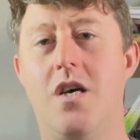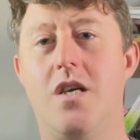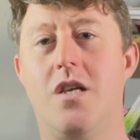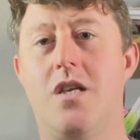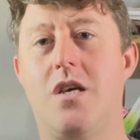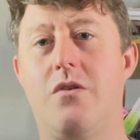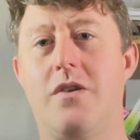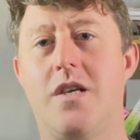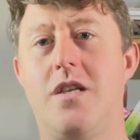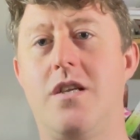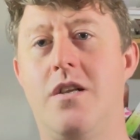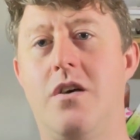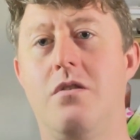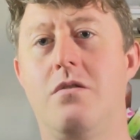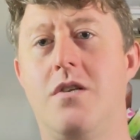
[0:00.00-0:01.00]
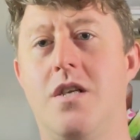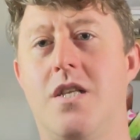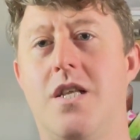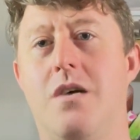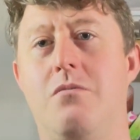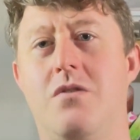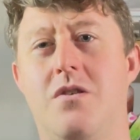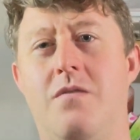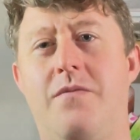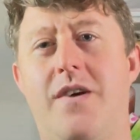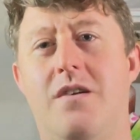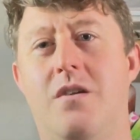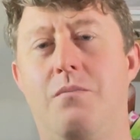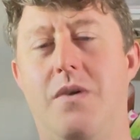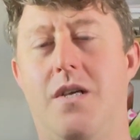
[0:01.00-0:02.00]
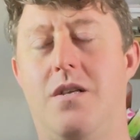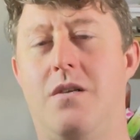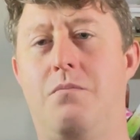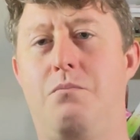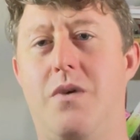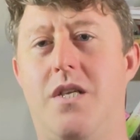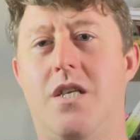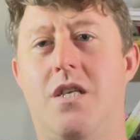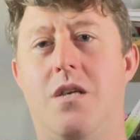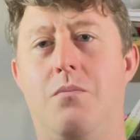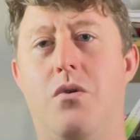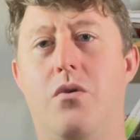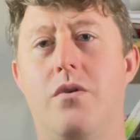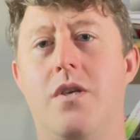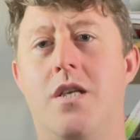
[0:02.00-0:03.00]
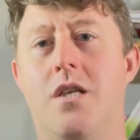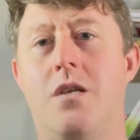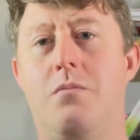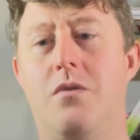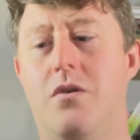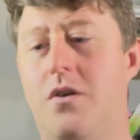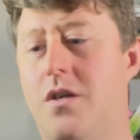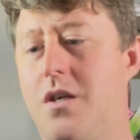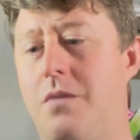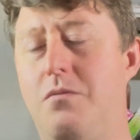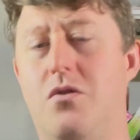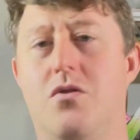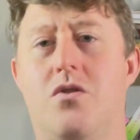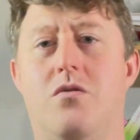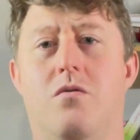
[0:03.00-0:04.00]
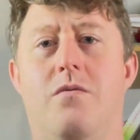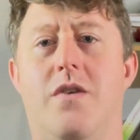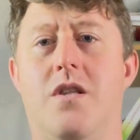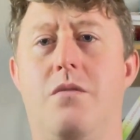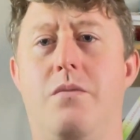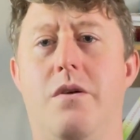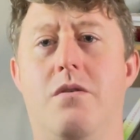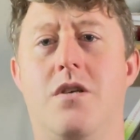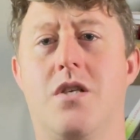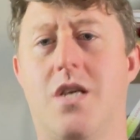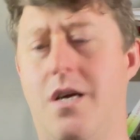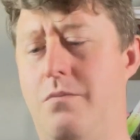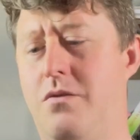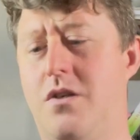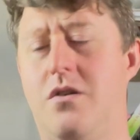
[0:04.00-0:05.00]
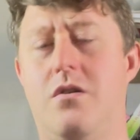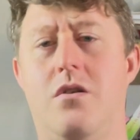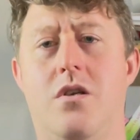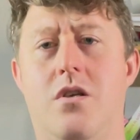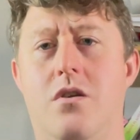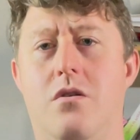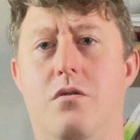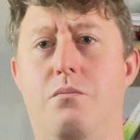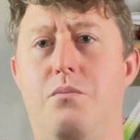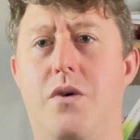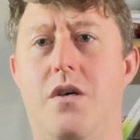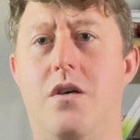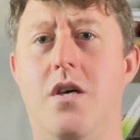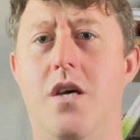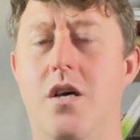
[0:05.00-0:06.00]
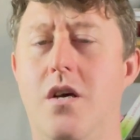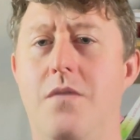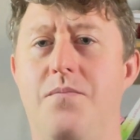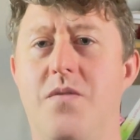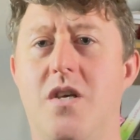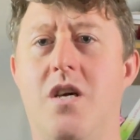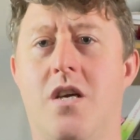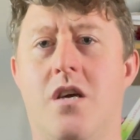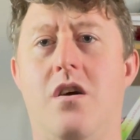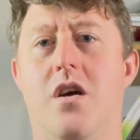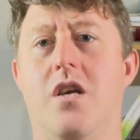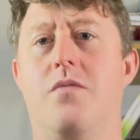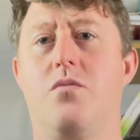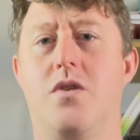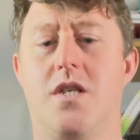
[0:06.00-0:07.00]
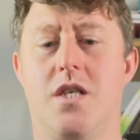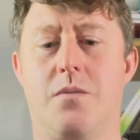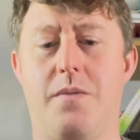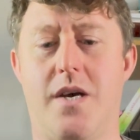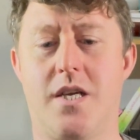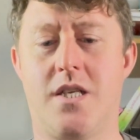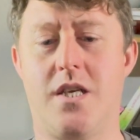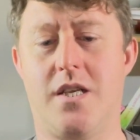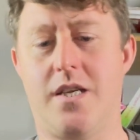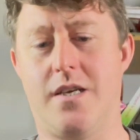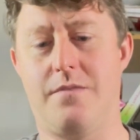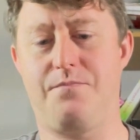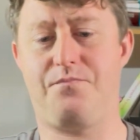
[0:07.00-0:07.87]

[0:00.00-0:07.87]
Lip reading: So I didn't notice that, which I found a bit disappointing, to be honest. I'm not sure if other mirrorless cameras do this or not, but I kind of was expecting that.